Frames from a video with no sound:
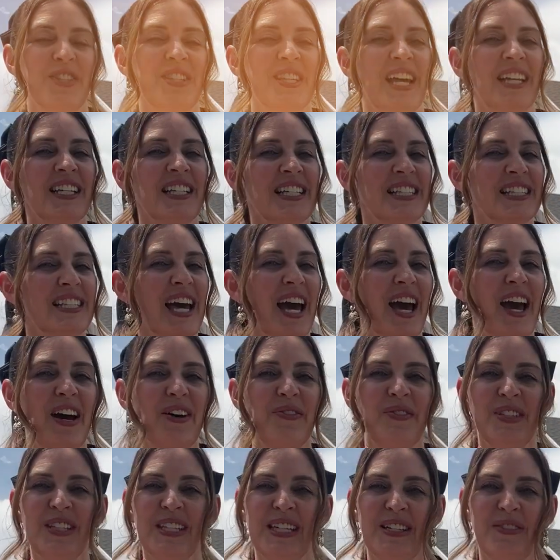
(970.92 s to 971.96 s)
son is
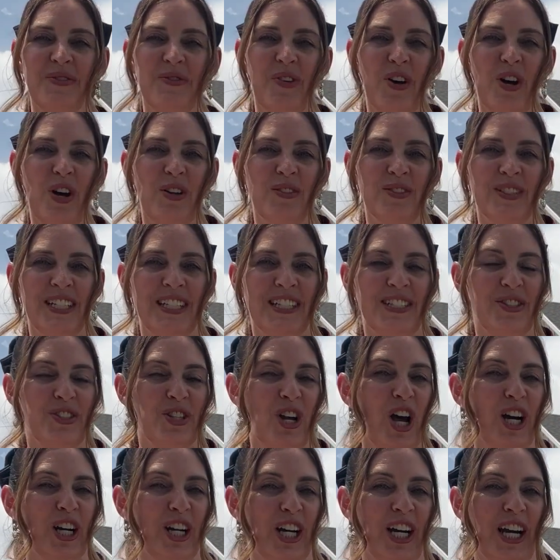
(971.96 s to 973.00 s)
heavily involved in
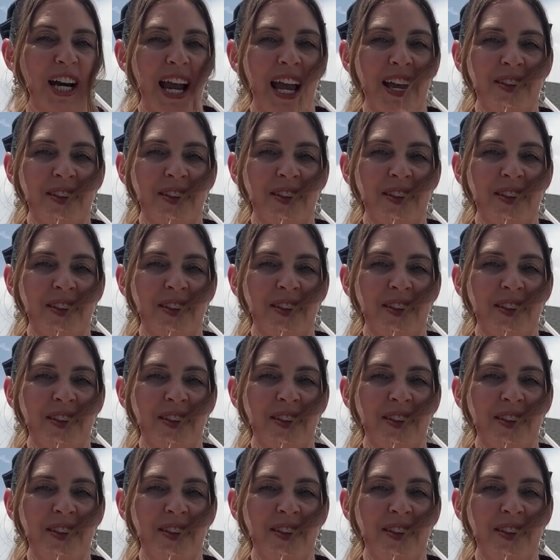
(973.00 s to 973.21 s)
soccer